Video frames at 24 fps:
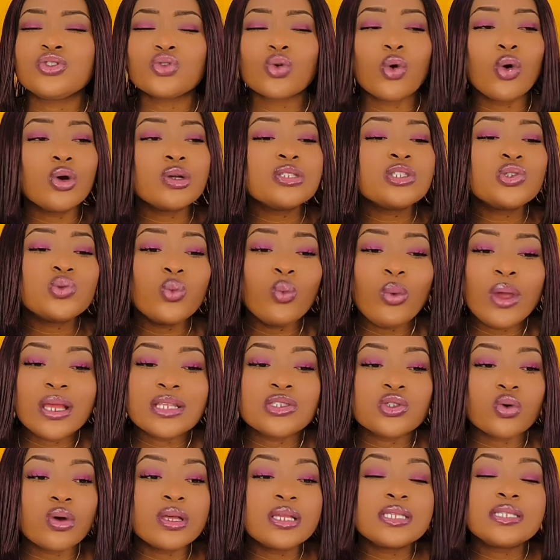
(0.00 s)
Don't wait,
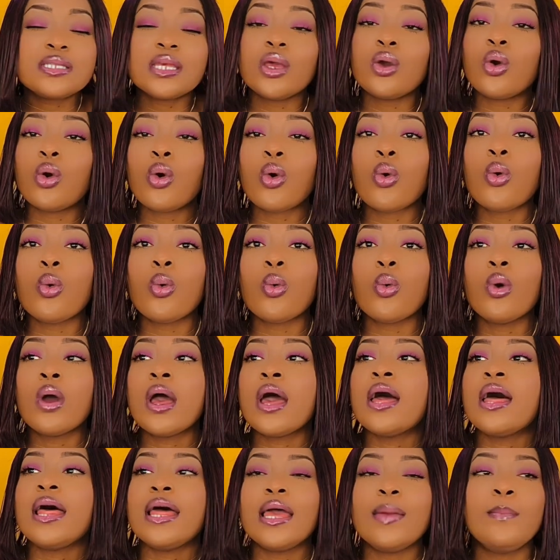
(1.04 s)
don't say, oh,
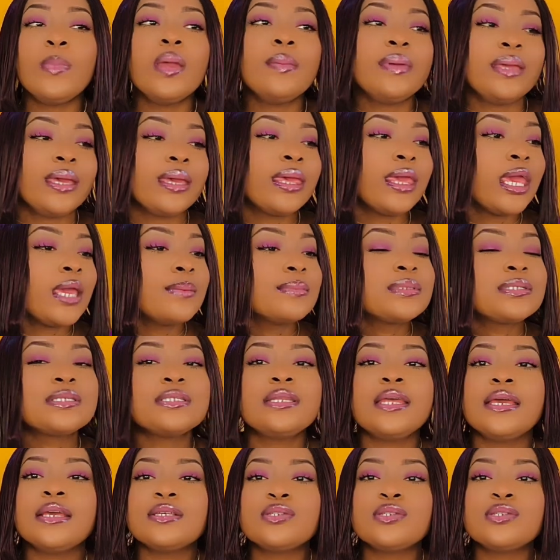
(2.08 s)
maybe it came today,